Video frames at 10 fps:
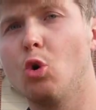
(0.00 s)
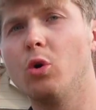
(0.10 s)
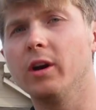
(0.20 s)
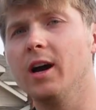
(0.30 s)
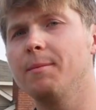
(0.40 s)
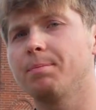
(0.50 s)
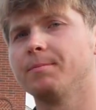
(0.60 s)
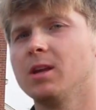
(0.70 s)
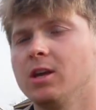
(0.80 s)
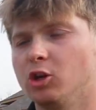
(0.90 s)
torn up.
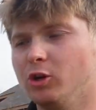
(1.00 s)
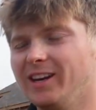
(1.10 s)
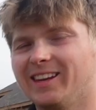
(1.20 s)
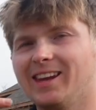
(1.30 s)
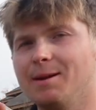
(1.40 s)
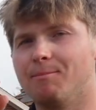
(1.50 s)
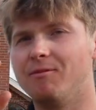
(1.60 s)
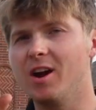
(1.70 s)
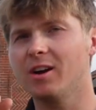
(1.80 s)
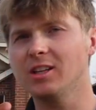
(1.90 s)
You need to keep
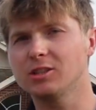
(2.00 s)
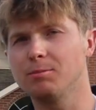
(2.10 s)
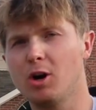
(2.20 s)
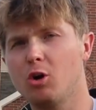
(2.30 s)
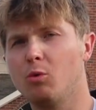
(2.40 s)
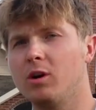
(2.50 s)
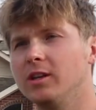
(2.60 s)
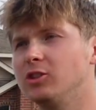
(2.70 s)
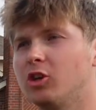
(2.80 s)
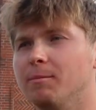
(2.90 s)
very small
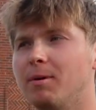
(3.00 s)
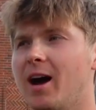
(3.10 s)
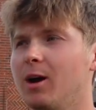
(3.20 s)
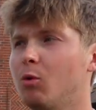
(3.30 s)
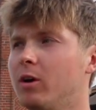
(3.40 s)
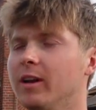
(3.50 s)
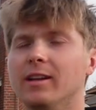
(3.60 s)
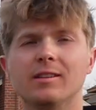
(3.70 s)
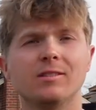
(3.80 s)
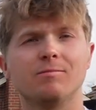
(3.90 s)
ones. You could buy one
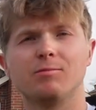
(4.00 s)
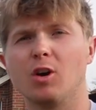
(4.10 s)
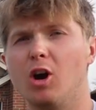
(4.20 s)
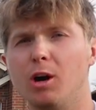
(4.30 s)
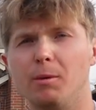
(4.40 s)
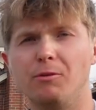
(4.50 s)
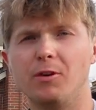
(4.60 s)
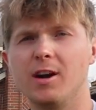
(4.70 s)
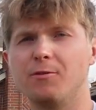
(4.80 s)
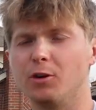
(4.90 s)
at Harbor
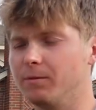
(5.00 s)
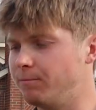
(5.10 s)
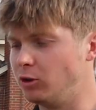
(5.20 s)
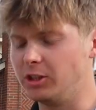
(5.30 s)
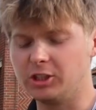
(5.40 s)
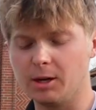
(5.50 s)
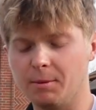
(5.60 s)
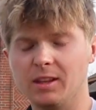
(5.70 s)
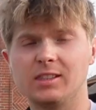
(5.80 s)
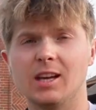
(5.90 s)
Freight for
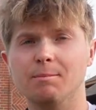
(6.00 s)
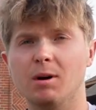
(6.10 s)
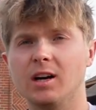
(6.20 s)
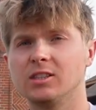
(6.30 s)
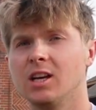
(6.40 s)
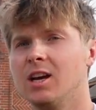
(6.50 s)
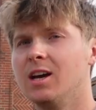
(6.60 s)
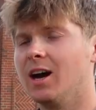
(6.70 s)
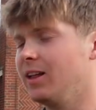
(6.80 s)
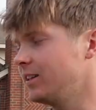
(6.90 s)
legitimately $10.
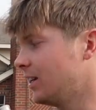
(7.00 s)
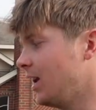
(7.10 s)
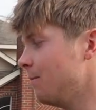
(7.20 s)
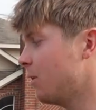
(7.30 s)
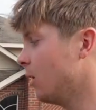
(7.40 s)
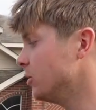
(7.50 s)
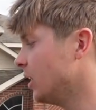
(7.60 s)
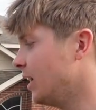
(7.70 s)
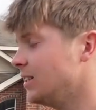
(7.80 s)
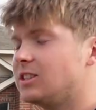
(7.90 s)
I like to keep
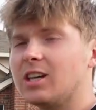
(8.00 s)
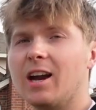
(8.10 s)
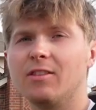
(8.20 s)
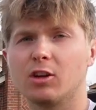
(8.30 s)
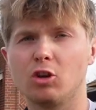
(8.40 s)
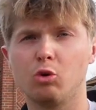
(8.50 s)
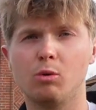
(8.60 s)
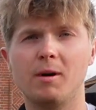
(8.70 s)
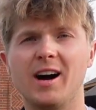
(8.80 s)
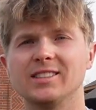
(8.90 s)
those inside of the
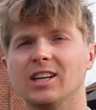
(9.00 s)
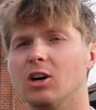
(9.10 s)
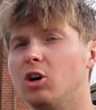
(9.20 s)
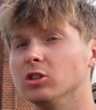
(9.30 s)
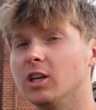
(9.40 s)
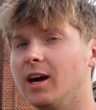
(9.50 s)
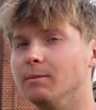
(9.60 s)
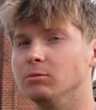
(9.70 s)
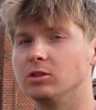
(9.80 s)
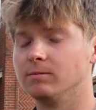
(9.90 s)
toolbox at all
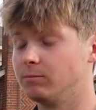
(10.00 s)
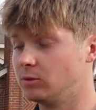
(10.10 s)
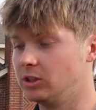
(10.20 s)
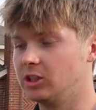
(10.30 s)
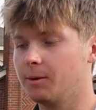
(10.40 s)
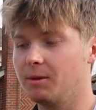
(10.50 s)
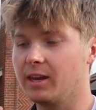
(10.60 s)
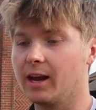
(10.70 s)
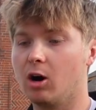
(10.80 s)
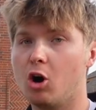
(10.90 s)
times.
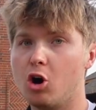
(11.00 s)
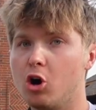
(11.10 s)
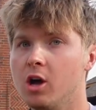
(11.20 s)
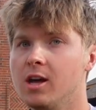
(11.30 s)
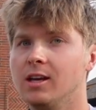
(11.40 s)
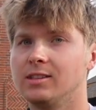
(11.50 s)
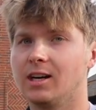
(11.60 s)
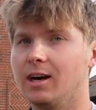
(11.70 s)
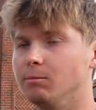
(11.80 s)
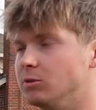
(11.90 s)
Legitimately at all
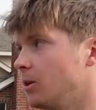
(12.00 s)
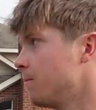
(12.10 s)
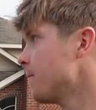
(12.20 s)
times.